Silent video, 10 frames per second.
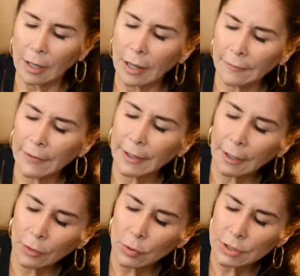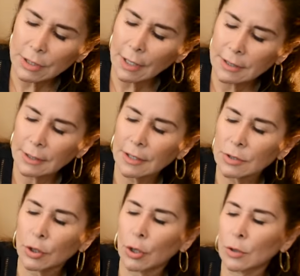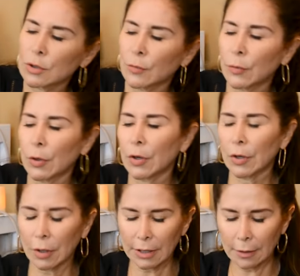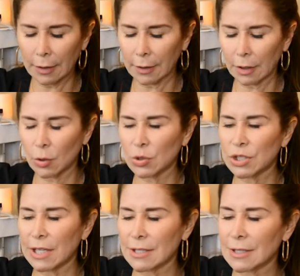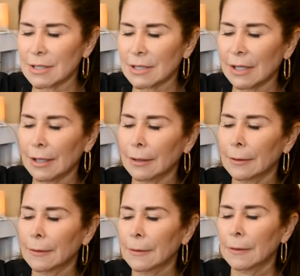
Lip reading: Alpha hydroxy acid is good also for congested skin.